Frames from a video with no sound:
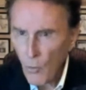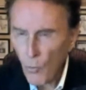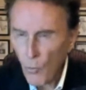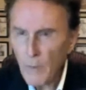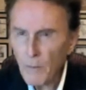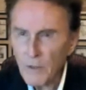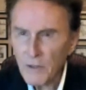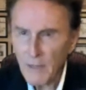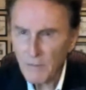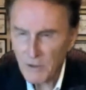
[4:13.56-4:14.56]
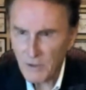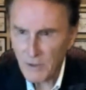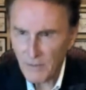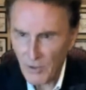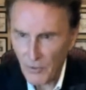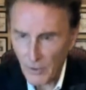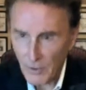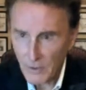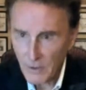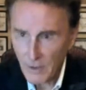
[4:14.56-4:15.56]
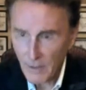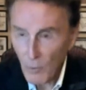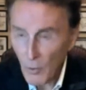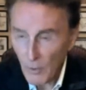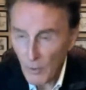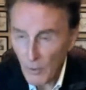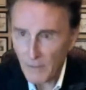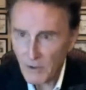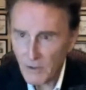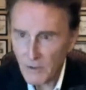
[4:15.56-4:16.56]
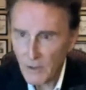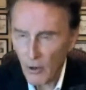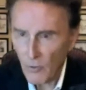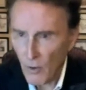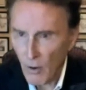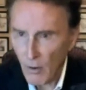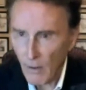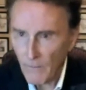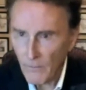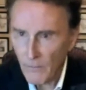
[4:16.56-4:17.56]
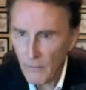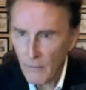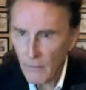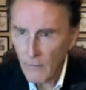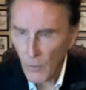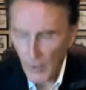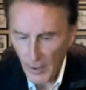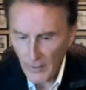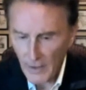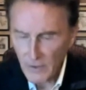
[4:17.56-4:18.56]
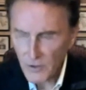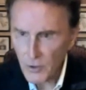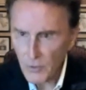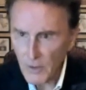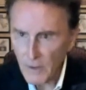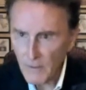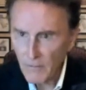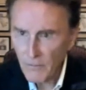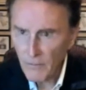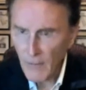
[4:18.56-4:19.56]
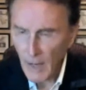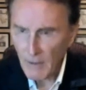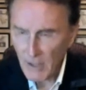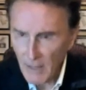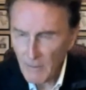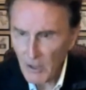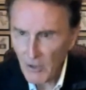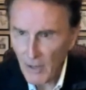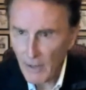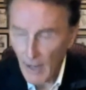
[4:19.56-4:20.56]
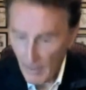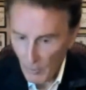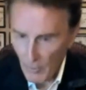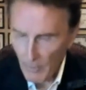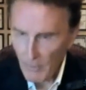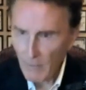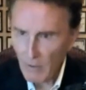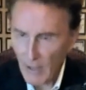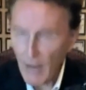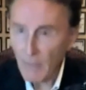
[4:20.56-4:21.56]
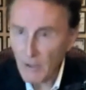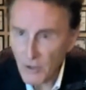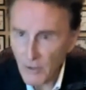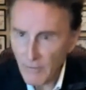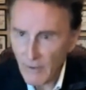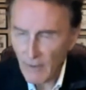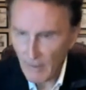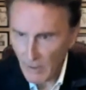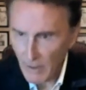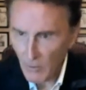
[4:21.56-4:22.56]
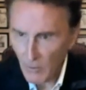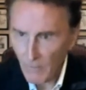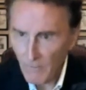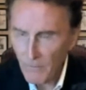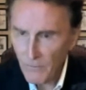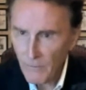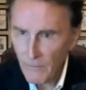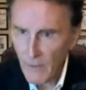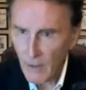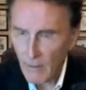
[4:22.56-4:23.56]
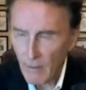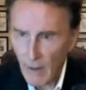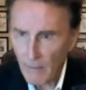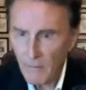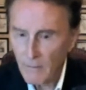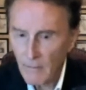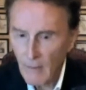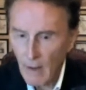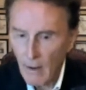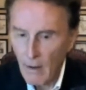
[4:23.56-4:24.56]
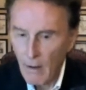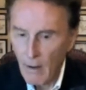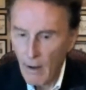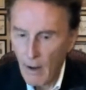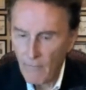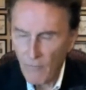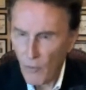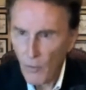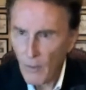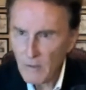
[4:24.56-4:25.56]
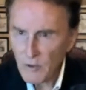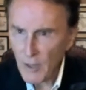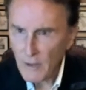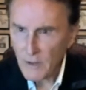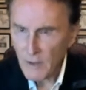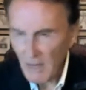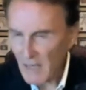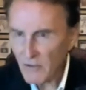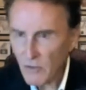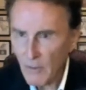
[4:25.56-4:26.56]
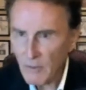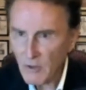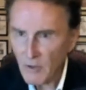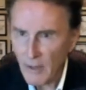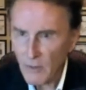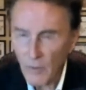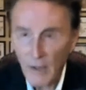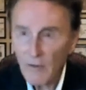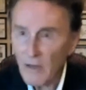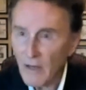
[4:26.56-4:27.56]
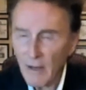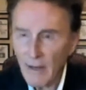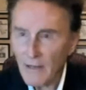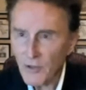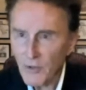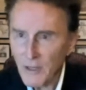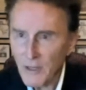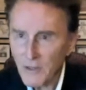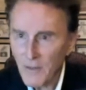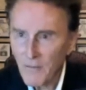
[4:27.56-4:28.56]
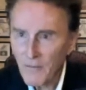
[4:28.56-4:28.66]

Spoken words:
what perceptions of yours, important perceptions, are wrong? Well, Gary, that's stupid. I'm a Democrat. I'm a Republican. I'm conservative. I'm liberal. I'm for women's rights. I'm against women's rights. Whatever the issue is,